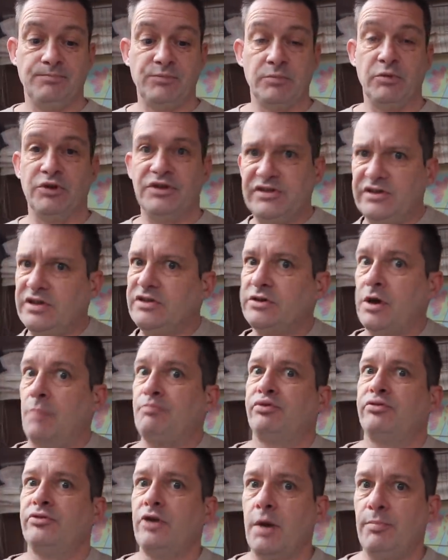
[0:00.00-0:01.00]
But this is a
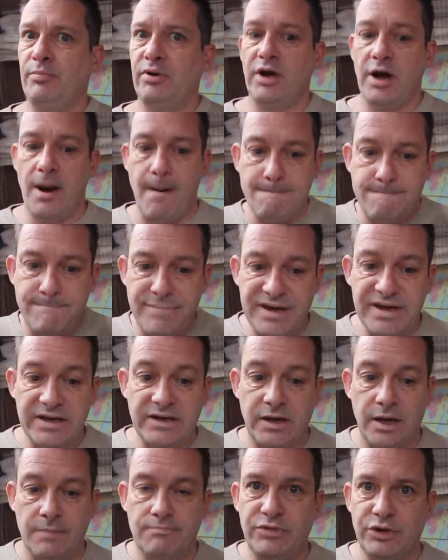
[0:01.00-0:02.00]
proper
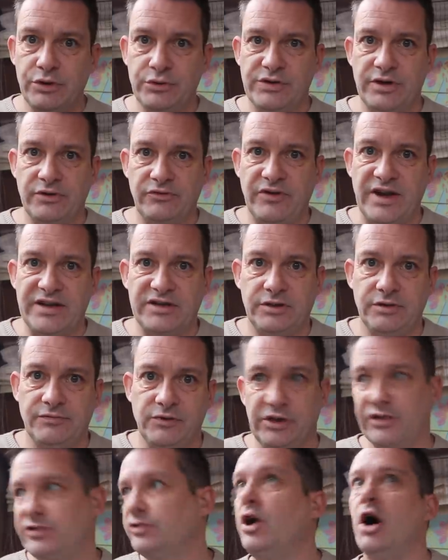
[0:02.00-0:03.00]
big music
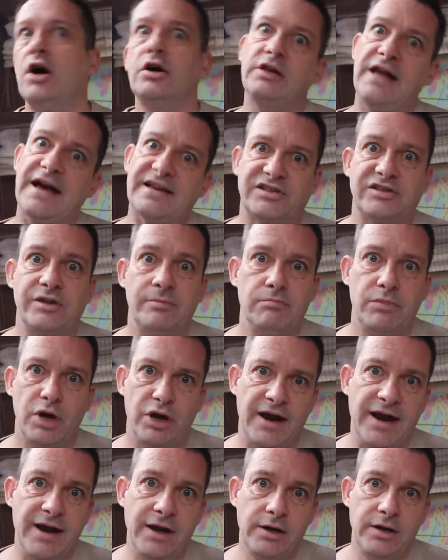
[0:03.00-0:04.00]
festival. It's not a
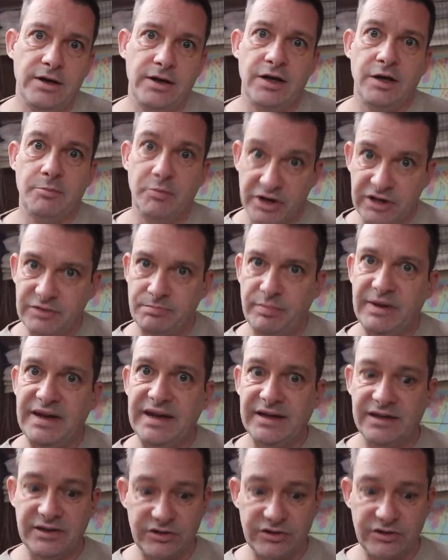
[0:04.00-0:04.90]
Glastonbury, but it's big.